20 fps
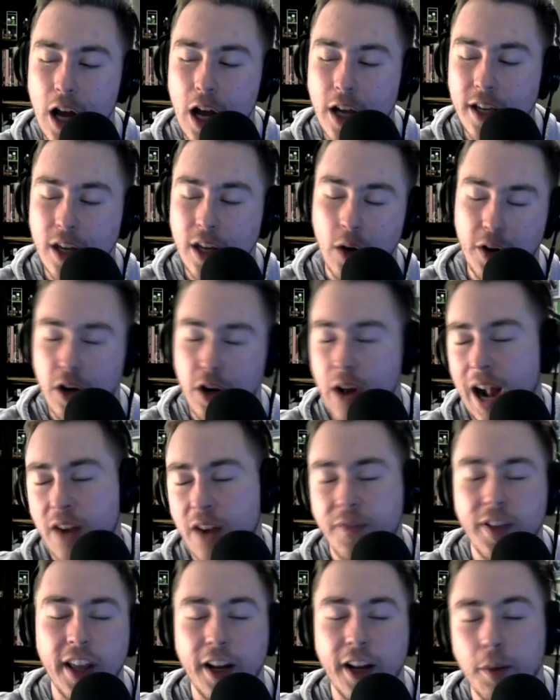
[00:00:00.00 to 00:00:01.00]
I
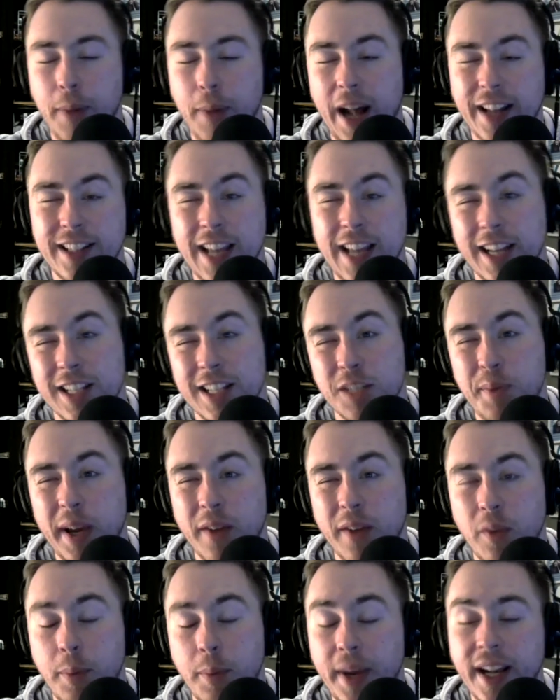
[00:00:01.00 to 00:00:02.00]
don't feel like your body takes as big
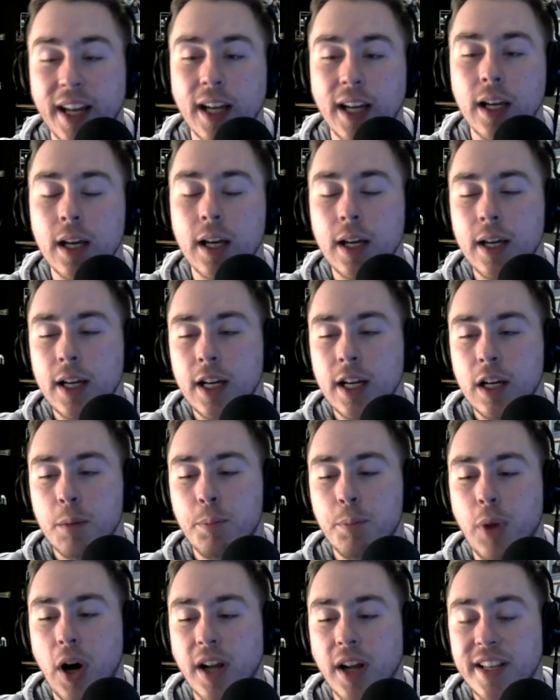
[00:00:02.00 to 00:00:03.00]
of a beating.
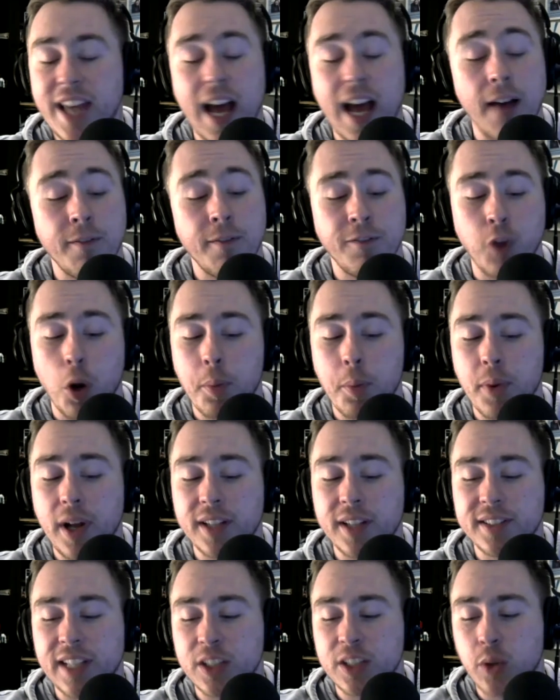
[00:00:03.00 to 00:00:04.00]
But yeah, floor
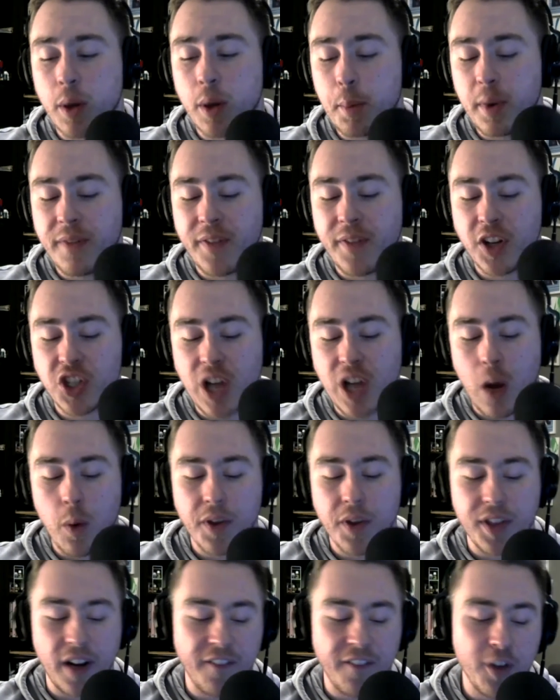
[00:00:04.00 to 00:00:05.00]
press, that's what I'm going to finish out
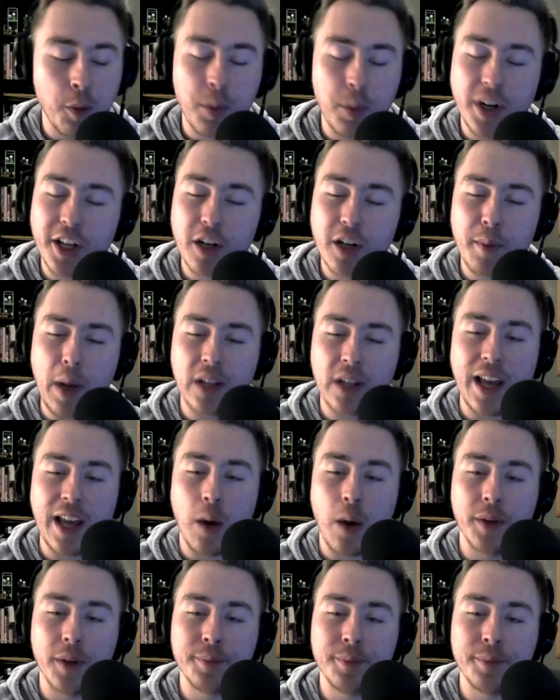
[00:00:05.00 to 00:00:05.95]
with, and I feel pretty good about that one.